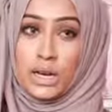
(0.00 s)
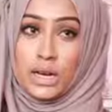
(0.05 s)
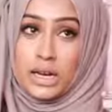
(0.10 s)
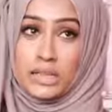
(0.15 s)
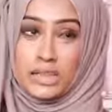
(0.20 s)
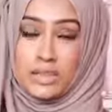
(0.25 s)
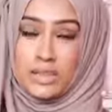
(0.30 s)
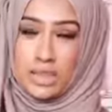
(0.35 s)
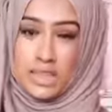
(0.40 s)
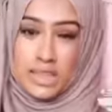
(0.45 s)

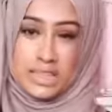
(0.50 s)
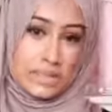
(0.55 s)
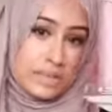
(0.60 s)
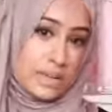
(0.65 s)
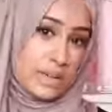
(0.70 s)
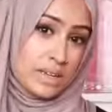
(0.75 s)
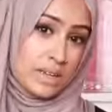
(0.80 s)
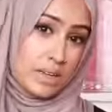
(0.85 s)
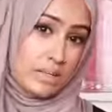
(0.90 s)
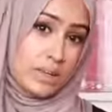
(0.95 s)
and you only need to
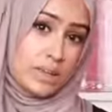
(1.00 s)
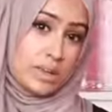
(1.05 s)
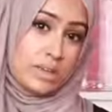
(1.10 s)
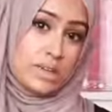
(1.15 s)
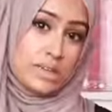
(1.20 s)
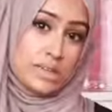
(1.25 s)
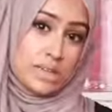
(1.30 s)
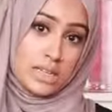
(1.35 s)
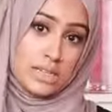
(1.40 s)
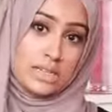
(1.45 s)
spend a couple of
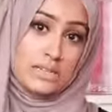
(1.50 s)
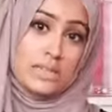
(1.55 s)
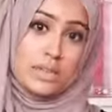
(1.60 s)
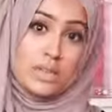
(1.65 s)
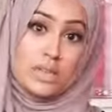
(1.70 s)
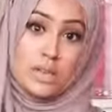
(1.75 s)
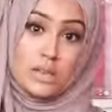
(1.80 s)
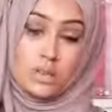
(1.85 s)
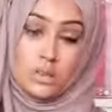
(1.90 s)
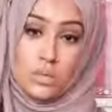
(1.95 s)
quid to get
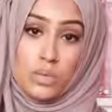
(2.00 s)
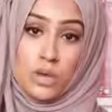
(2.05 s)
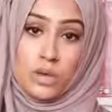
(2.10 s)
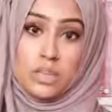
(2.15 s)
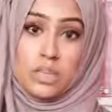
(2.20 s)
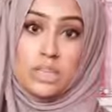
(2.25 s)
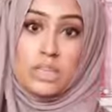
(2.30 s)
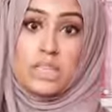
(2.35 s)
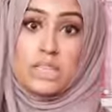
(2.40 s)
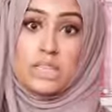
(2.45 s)
something that you can wear
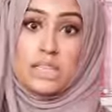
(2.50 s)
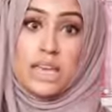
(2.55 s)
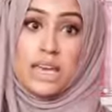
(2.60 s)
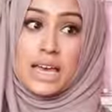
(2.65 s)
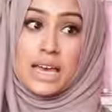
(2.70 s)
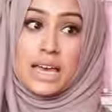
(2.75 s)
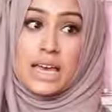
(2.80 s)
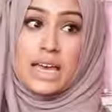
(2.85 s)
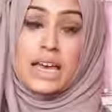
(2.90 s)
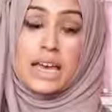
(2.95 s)
underneath
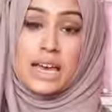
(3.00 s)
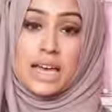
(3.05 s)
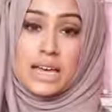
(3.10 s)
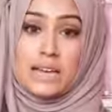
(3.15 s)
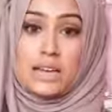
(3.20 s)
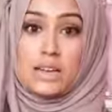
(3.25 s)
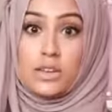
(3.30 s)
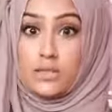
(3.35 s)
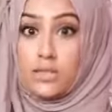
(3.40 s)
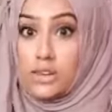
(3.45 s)
it,
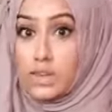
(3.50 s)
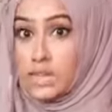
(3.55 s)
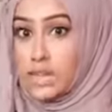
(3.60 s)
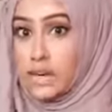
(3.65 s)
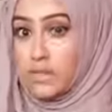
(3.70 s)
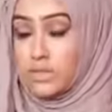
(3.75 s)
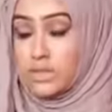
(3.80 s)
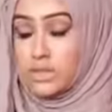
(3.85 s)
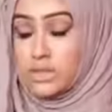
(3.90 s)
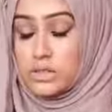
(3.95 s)
and then you're fully
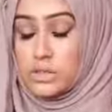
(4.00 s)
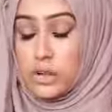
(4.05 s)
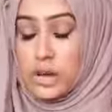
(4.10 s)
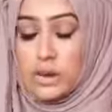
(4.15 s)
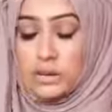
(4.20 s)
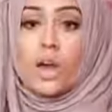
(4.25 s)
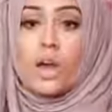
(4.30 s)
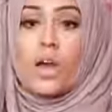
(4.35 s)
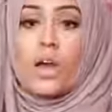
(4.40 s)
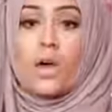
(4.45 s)
covered as
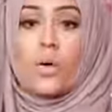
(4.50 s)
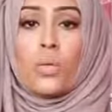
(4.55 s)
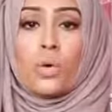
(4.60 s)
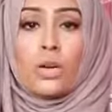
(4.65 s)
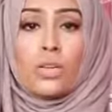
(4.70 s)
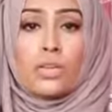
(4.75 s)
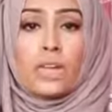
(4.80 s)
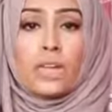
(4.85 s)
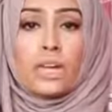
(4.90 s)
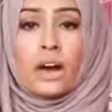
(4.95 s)
well.
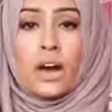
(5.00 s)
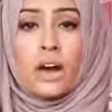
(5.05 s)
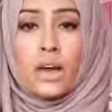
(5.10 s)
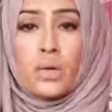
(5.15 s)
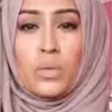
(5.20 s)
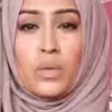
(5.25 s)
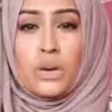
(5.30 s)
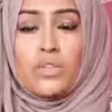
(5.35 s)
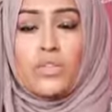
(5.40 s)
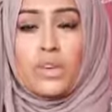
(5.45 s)
One thing
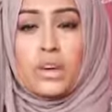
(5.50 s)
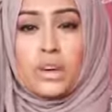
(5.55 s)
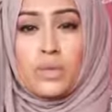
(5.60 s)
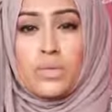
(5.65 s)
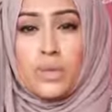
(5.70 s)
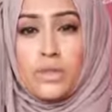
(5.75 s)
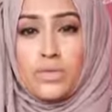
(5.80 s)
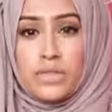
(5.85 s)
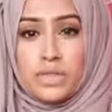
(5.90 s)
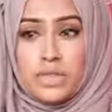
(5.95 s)
I would
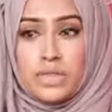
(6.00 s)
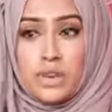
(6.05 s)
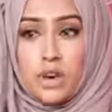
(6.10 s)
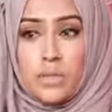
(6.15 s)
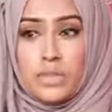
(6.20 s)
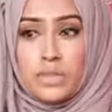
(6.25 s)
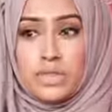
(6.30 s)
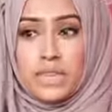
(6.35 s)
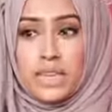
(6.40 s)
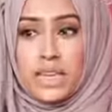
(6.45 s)
recommend for
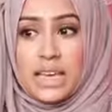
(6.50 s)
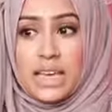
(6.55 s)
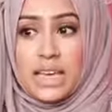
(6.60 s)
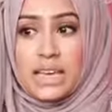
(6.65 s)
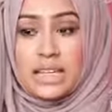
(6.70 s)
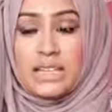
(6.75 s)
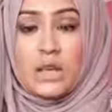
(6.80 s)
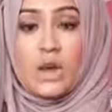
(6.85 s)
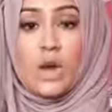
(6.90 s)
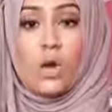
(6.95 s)
tops
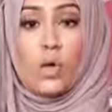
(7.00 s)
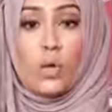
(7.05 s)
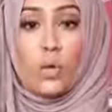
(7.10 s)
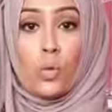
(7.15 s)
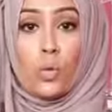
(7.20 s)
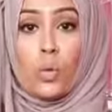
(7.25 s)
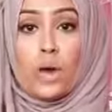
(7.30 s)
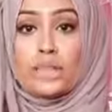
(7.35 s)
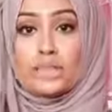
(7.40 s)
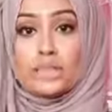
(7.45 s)
is
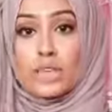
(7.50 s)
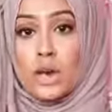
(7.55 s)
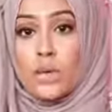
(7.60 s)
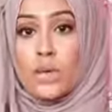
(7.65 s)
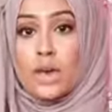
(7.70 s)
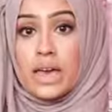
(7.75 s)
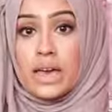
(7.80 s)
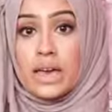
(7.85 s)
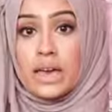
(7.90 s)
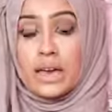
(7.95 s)
always
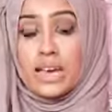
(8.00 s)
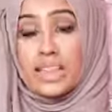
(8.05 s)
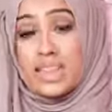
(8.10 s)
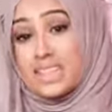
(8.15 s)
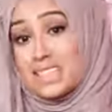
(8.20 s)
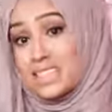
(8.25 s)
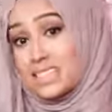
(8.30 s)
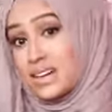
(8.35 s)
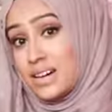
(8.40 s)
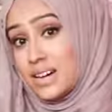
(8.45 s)
going
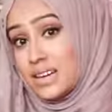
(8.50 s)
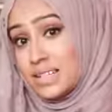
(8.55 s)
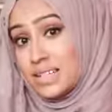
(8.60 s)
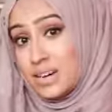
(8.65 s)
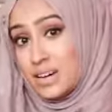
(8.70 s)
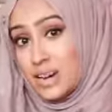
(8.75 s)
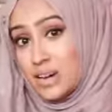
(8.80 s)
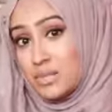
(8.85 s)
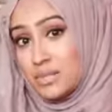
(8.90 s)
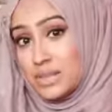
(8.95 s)
the size
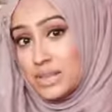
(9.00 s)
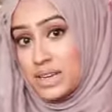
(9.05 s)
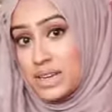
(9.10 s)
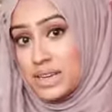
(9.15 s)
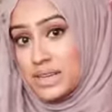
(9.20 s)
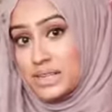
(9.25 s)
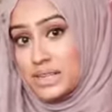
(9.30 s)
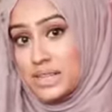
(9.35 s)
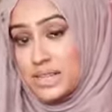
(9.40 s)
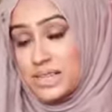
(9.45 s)
up, the
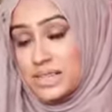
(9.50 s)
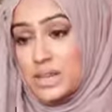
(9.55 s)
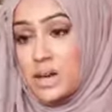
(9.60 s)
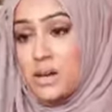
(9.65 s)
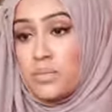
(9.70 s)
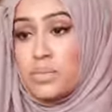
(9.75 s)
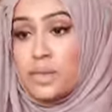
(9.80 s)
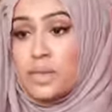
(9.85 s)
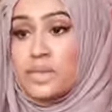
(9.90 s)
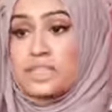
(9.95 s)
next size
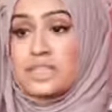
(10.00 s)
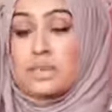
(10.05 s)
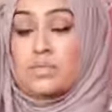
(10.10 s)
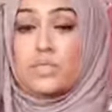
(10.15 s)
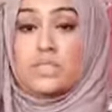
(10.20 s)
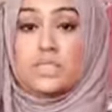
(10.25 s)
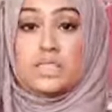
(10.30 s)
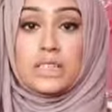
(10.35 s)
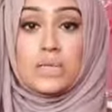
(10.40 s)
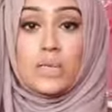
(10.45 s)
up, because it
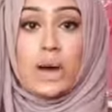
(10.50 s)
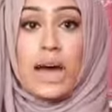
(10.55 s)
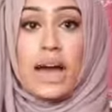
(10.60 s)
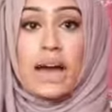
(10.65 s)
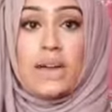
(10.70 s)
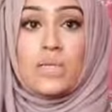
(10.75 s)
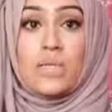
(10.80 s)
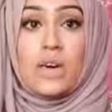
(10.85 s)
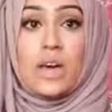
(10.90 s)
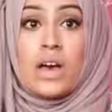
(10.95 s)
will still
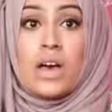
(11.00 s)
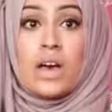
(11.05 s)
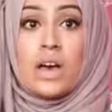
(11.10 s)
have,